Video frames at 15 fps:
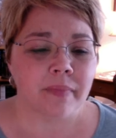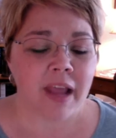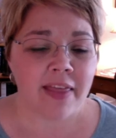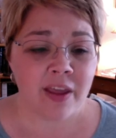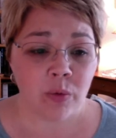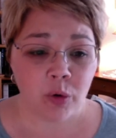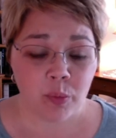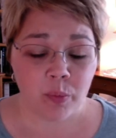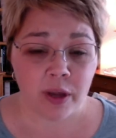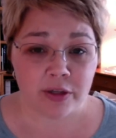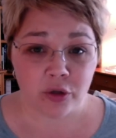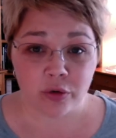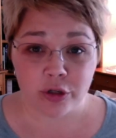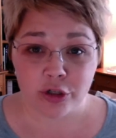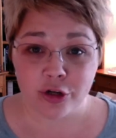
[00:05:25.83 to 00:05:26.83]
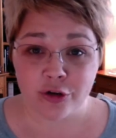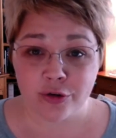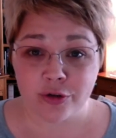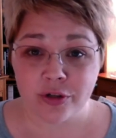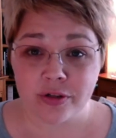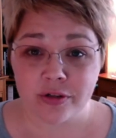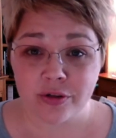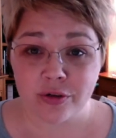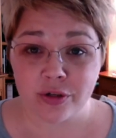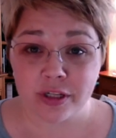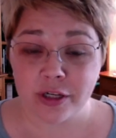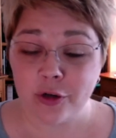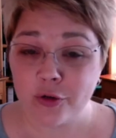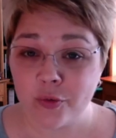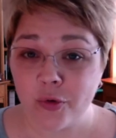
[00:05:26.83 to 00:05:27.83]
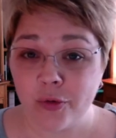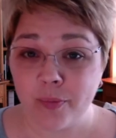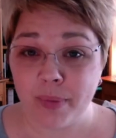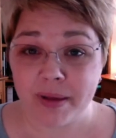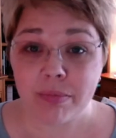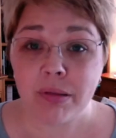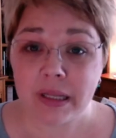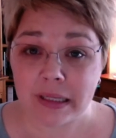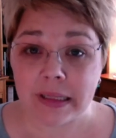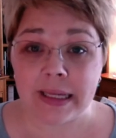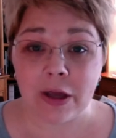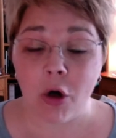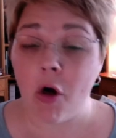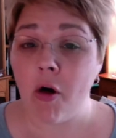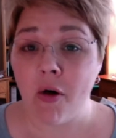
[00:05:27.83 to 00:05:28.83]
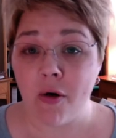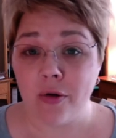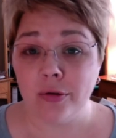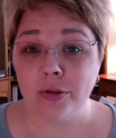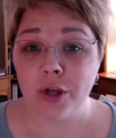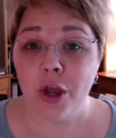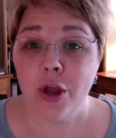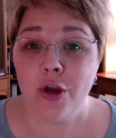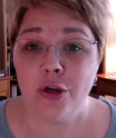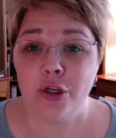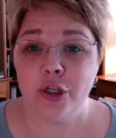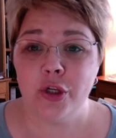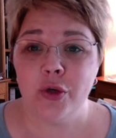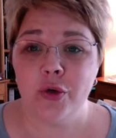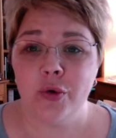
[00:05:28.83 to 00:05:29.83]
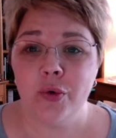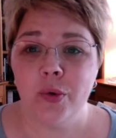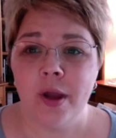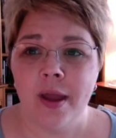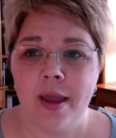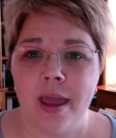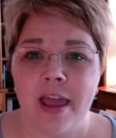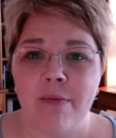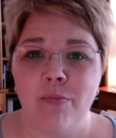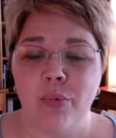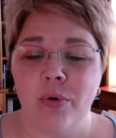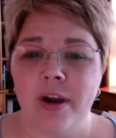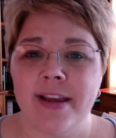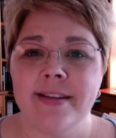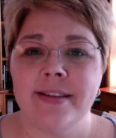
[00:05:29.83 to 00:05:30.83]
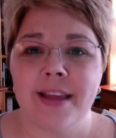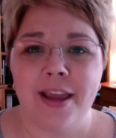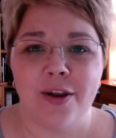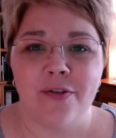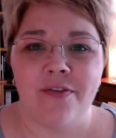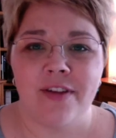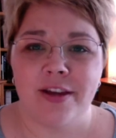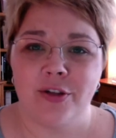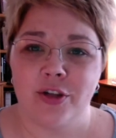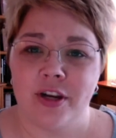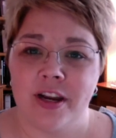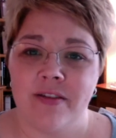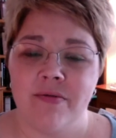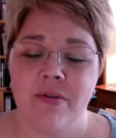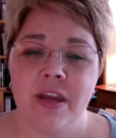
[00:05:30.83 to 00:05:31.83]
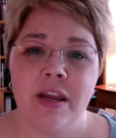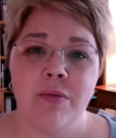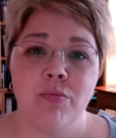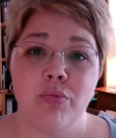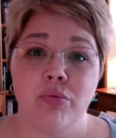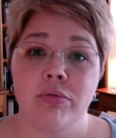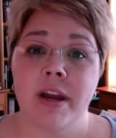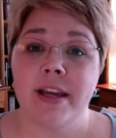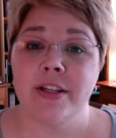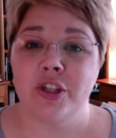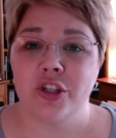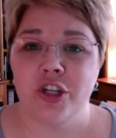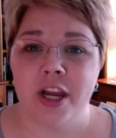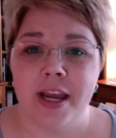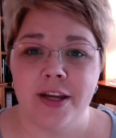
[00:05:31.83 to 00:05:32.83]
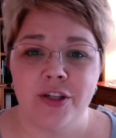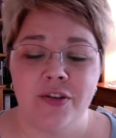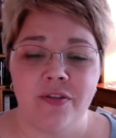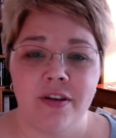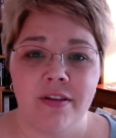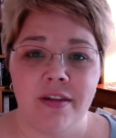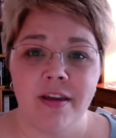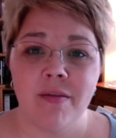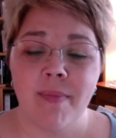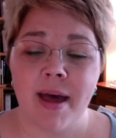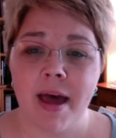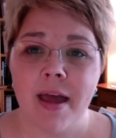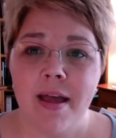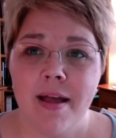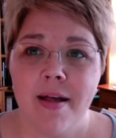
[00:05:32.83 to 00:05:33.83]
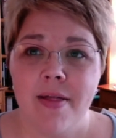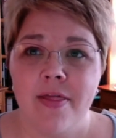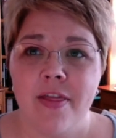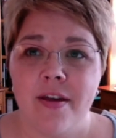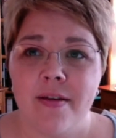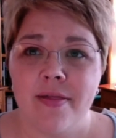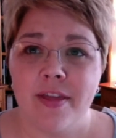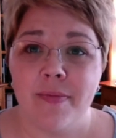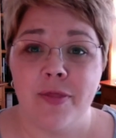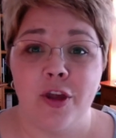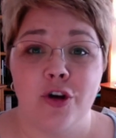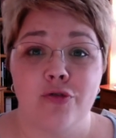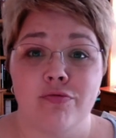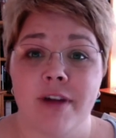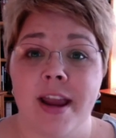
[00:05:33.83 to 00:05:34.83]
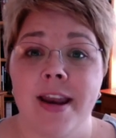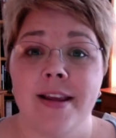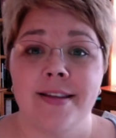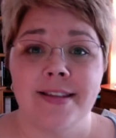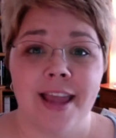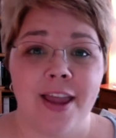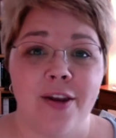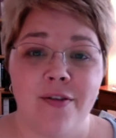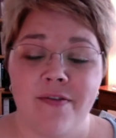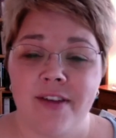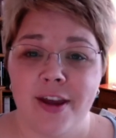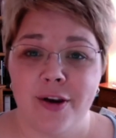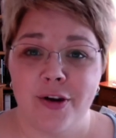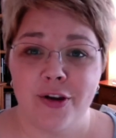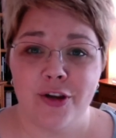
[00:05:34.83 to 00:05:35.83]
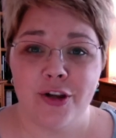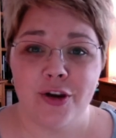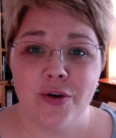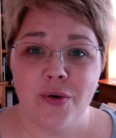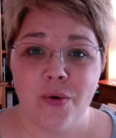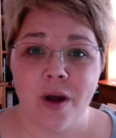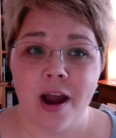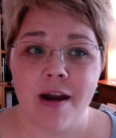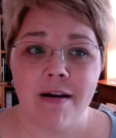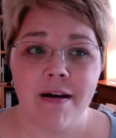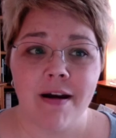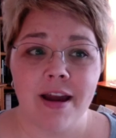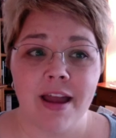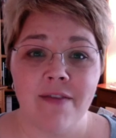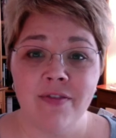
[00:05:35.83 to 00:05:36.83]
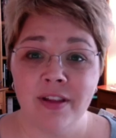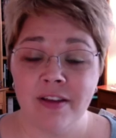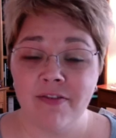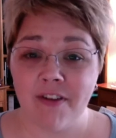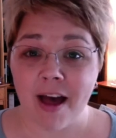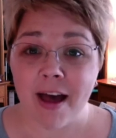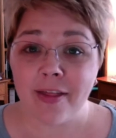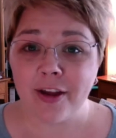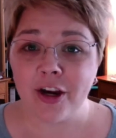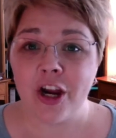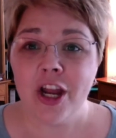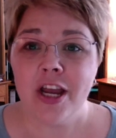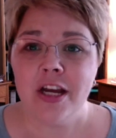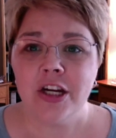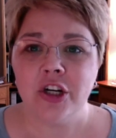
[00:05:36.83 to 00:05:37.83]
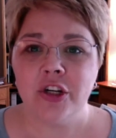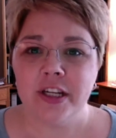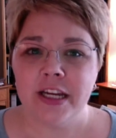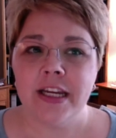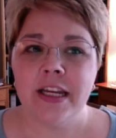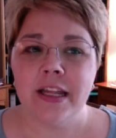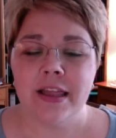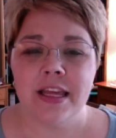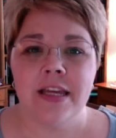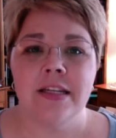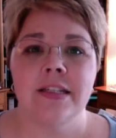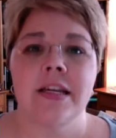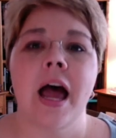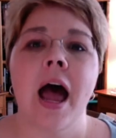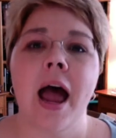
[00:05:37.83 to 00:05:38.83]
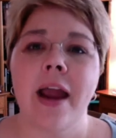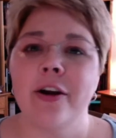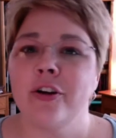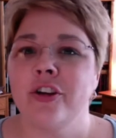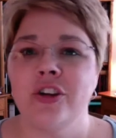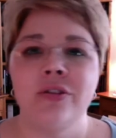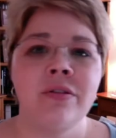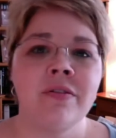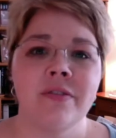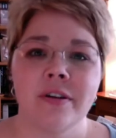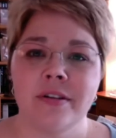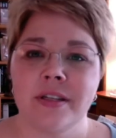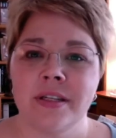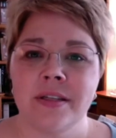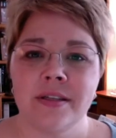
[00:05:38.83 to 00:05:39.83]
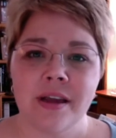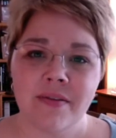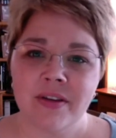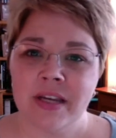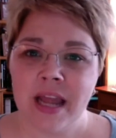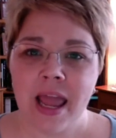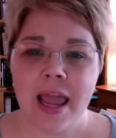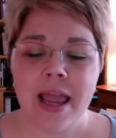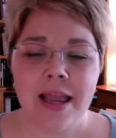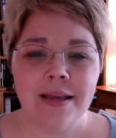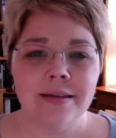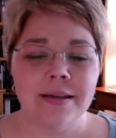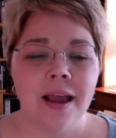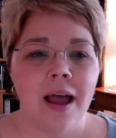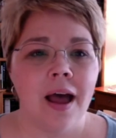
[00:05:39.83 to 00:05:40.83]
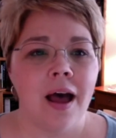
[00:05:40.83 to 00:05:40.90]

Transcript: I think we're, as Christian nurse leaders, we're biblically called to embrace innovation and embrace change. If you think about the greatest innovator, our Heavenly Father created the entire universe in 7 days.